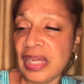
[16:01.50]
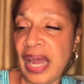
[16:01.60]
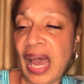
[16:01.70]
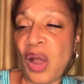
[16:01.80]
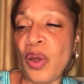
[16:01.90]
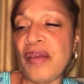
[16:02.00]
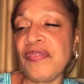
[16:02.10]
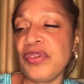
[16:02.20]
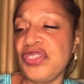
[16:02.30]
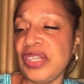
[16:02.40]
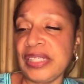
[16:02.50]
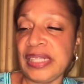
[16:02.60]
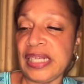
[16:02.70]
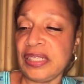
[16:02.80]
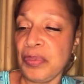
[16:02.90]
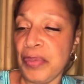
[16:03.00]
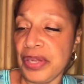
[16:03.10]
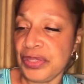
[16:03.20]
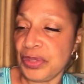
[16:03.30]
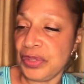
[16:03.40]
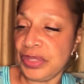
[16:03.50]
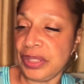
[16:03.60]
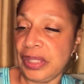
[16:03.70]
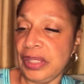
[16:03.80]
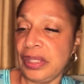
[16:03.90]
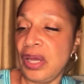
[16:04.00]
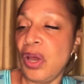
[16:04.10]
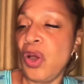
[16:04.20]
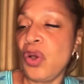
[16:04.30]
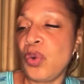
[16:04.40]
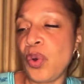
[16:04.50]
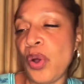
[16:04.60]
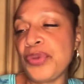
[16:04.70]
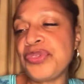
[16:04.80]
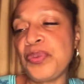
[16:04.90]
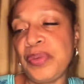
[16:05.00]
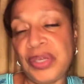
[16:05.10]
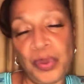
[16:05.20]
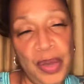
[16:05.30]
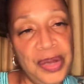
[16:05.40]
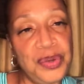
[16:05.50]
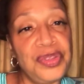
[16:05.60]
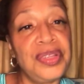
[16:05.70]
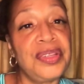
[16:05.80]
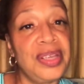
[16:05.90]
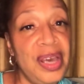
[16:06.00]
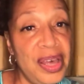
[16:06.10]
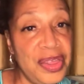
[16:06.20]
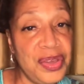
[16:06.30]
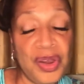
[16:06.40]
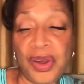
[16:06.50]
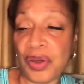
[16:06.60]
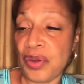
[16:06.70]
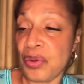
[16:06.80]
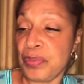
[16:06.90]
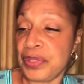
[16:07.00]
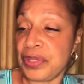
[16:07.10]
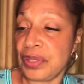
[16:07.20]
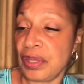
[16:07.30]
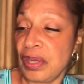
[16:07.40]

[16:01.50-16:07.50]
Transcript: However, just as a mustard seed grows to be greater than the other herbs,